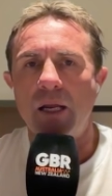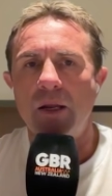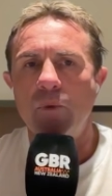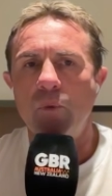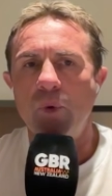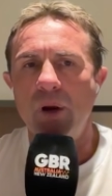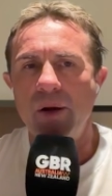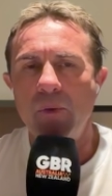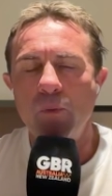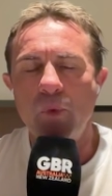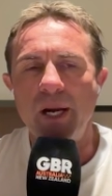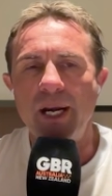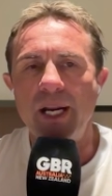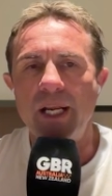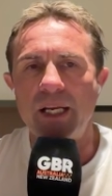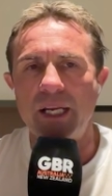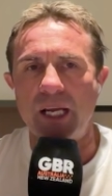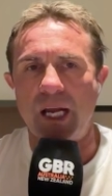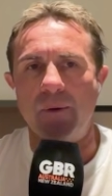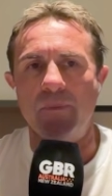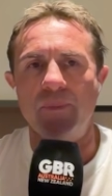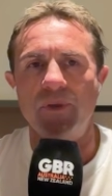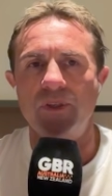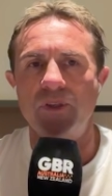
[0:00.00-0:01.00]
When it
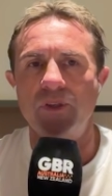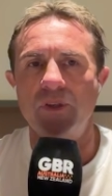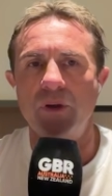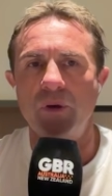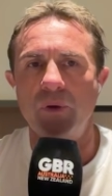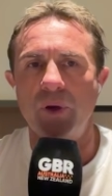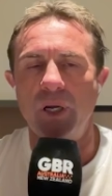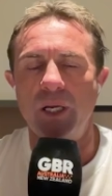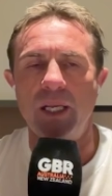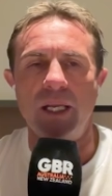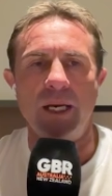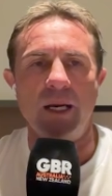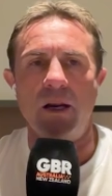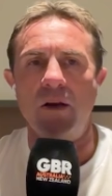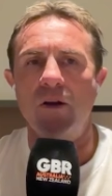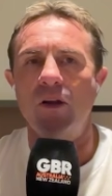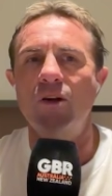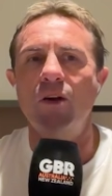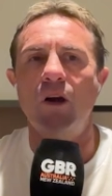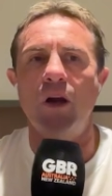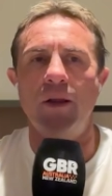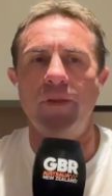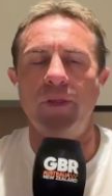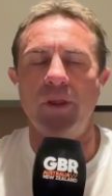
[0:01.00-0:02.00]
comes to it, you know,
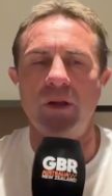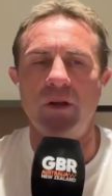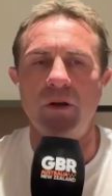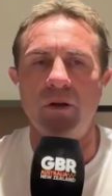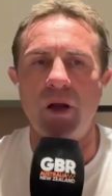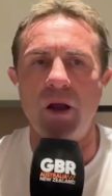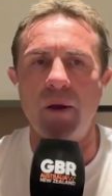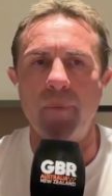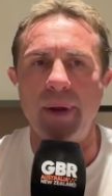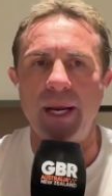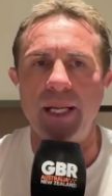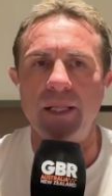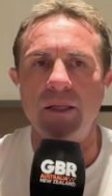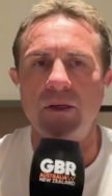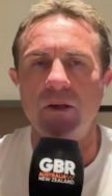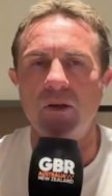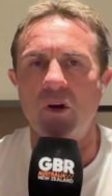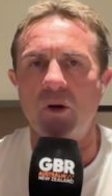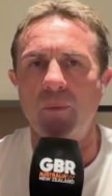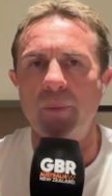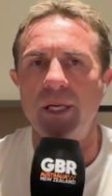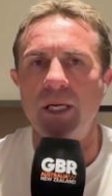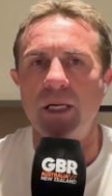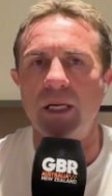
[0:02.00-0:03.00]
like I think I made the
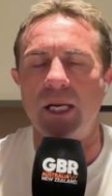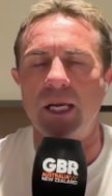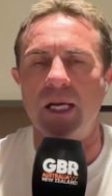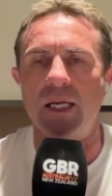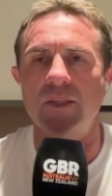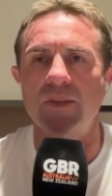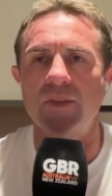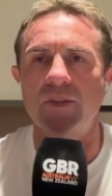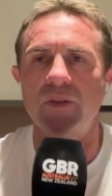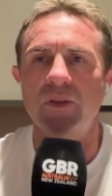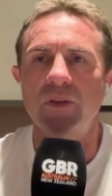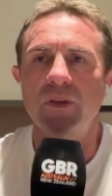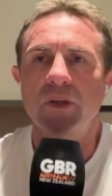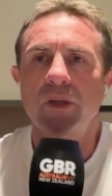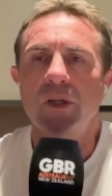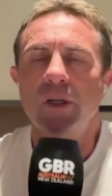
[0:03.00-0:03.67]
comment last